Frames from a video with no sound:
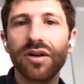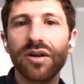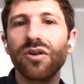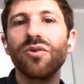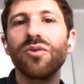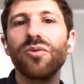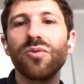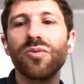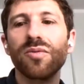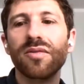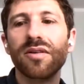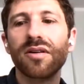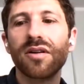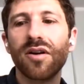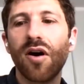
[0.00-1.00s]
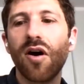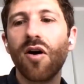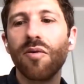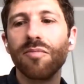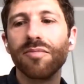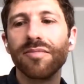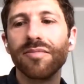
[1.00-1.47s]
new,
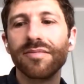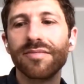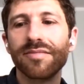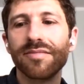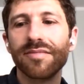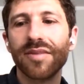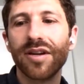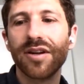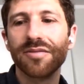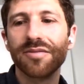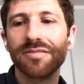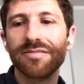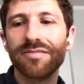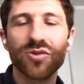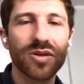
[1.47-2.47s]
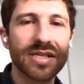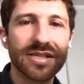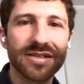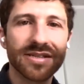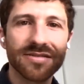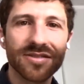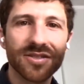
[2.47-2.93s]
calm, you know,
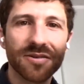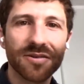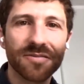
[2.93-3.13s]
choices. So.